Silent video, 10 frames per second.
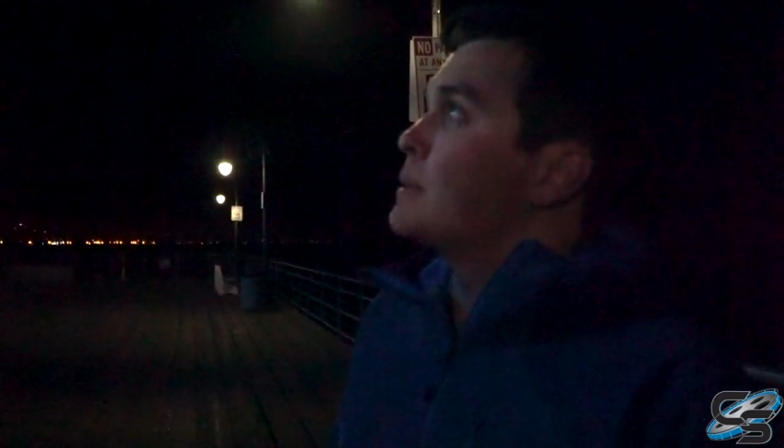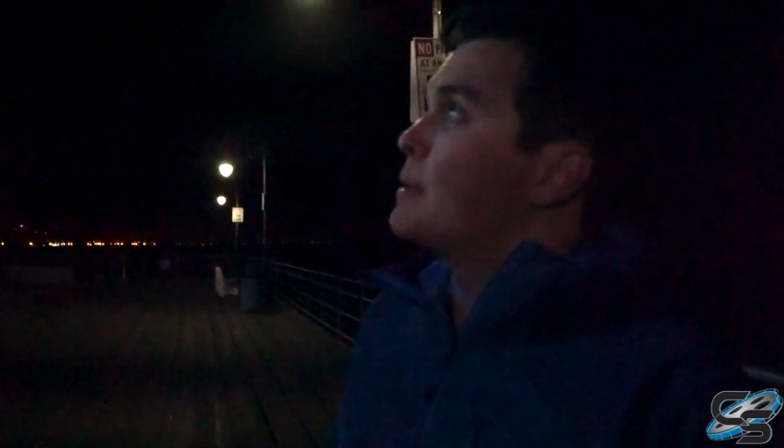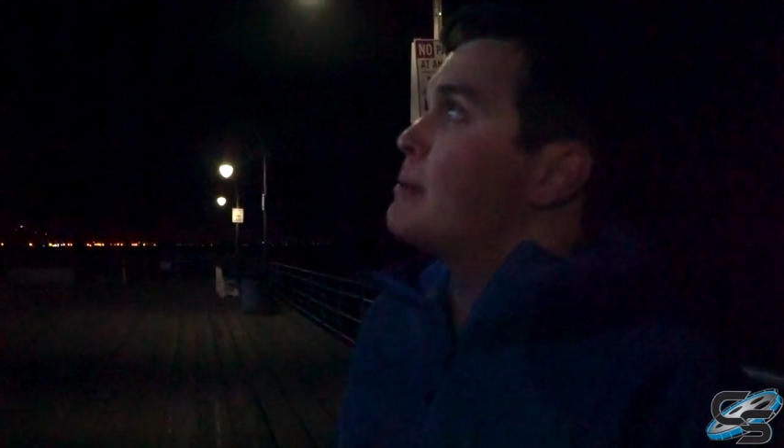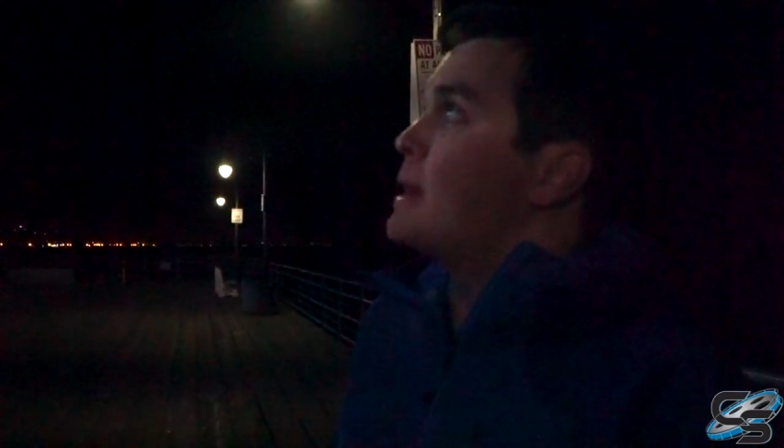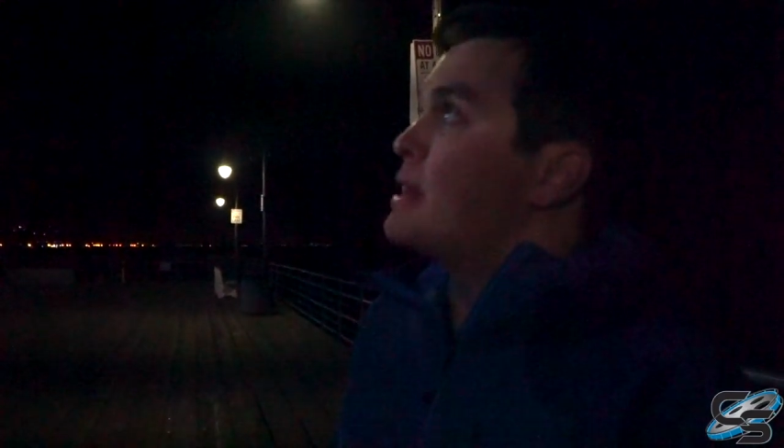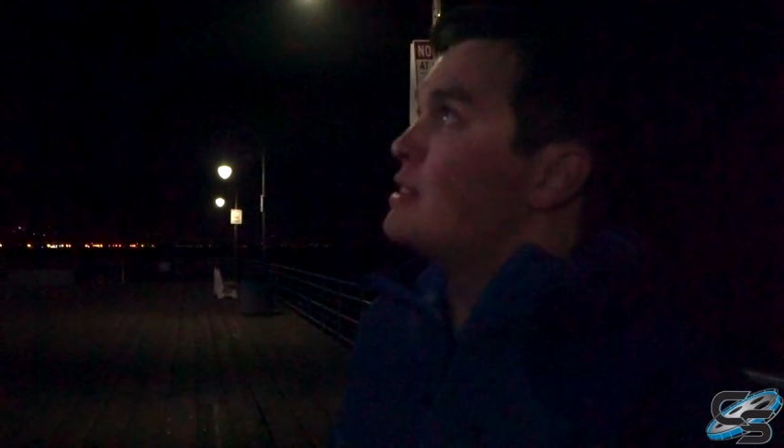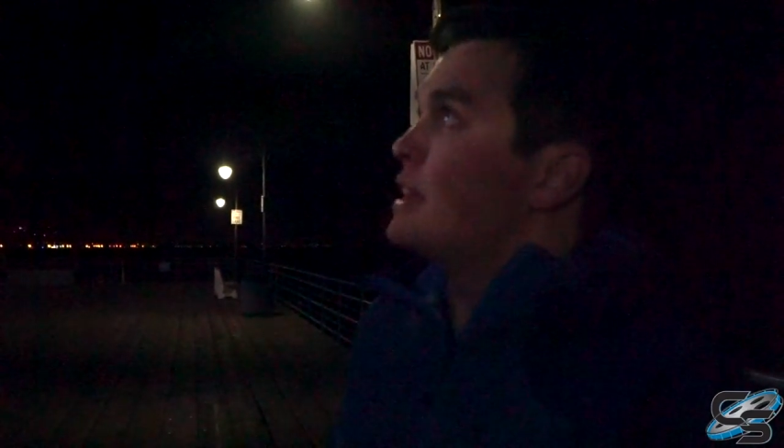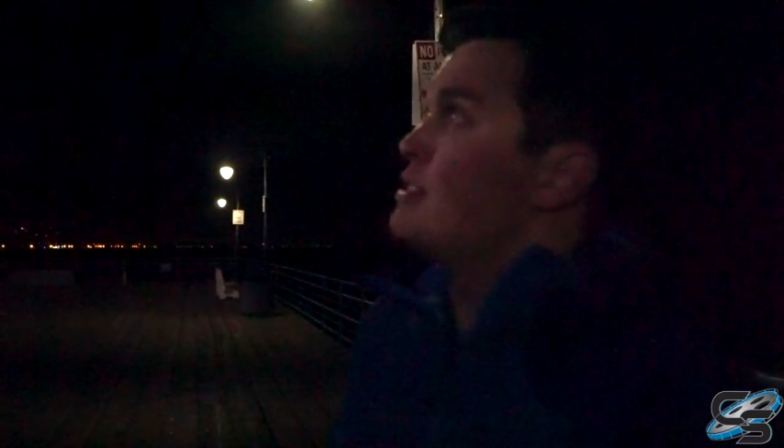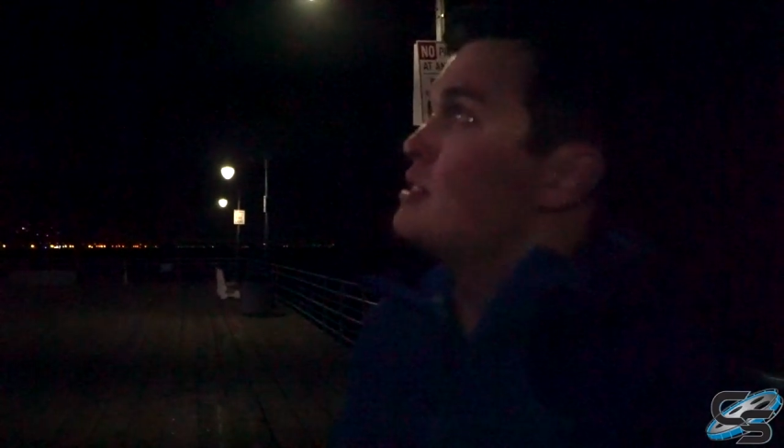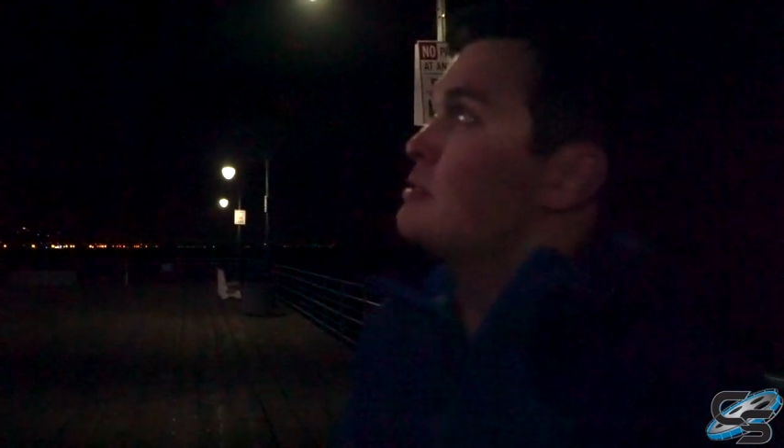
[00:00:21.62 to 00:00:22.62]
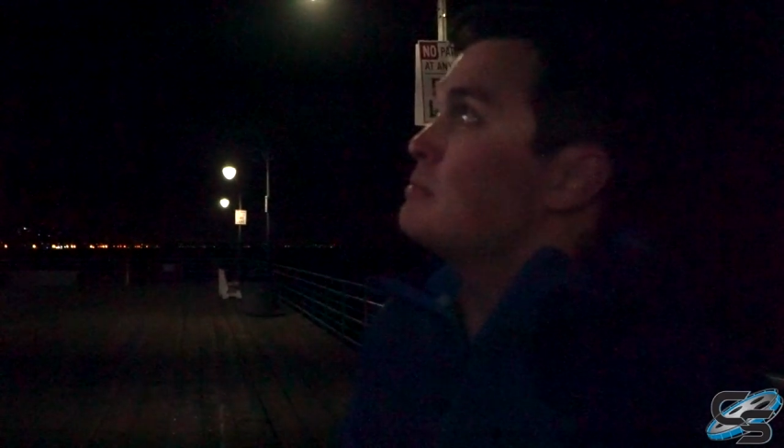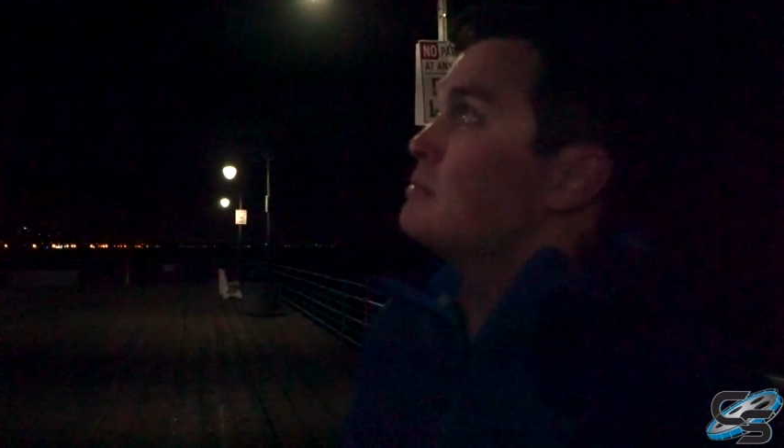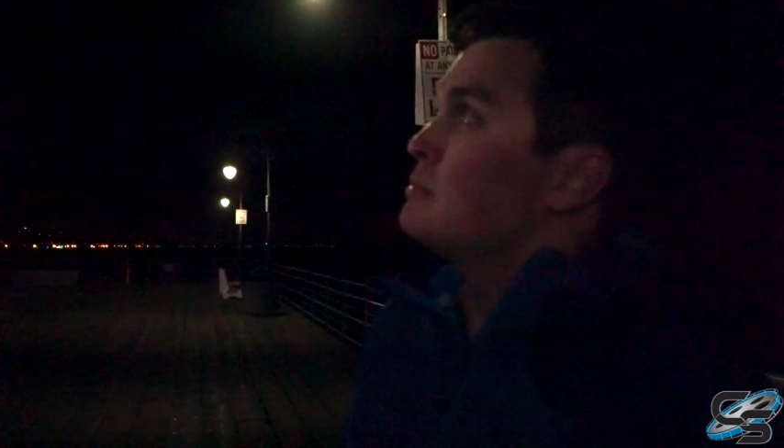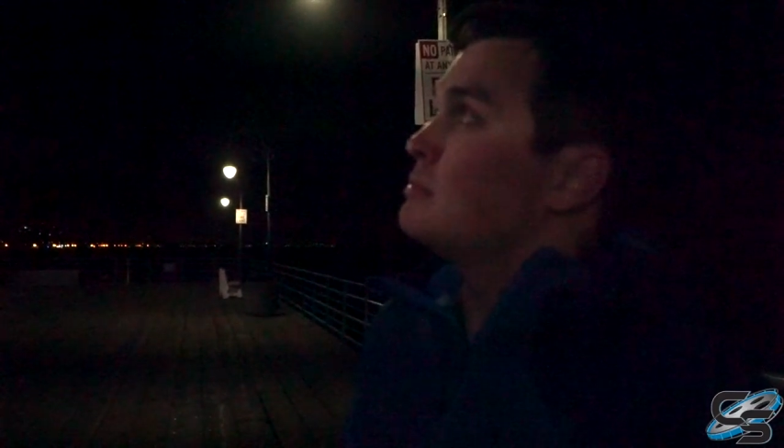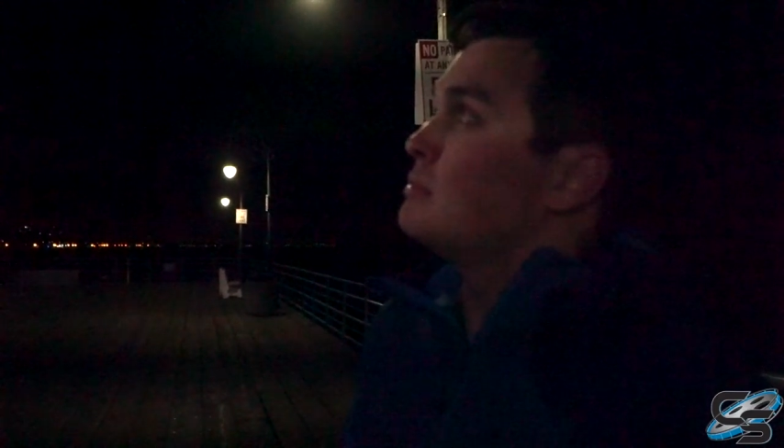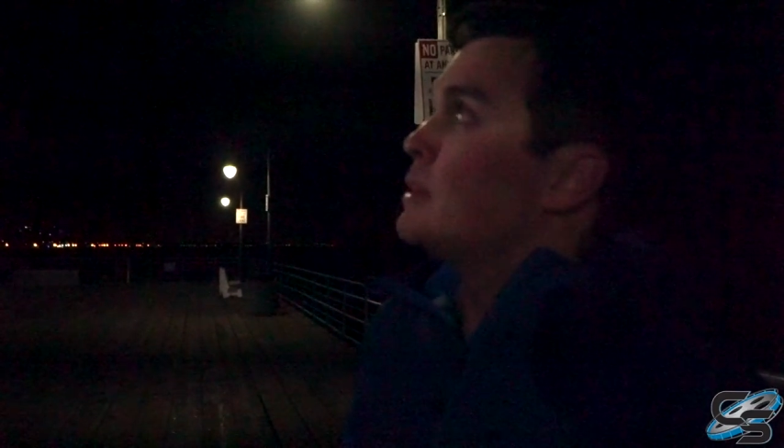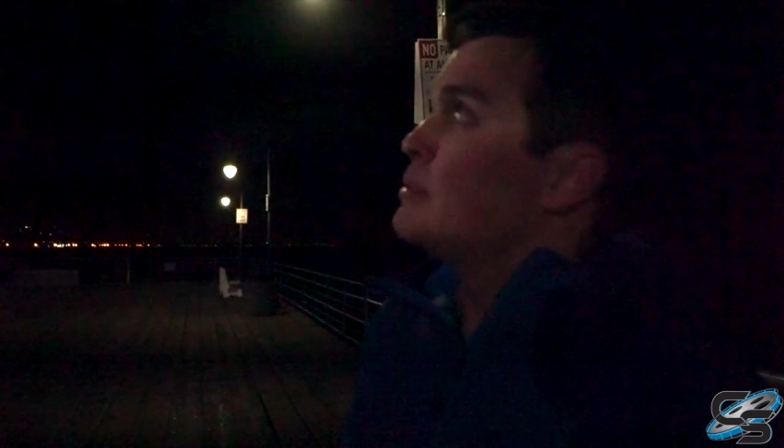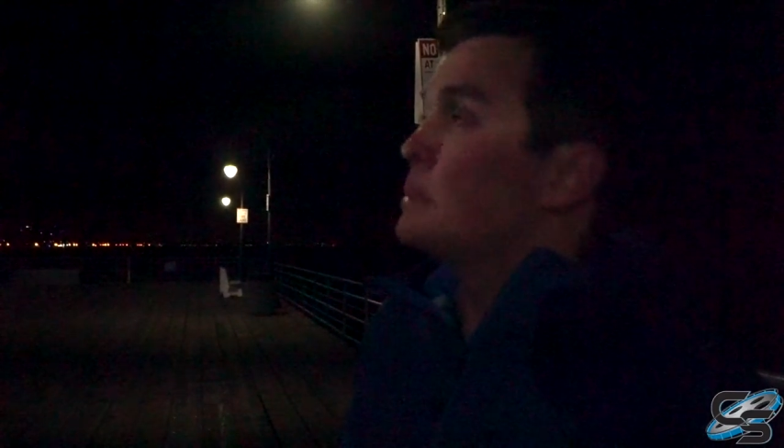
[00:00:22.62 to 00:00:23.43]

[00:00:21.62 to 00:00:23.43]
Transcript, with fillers: in my imagination, it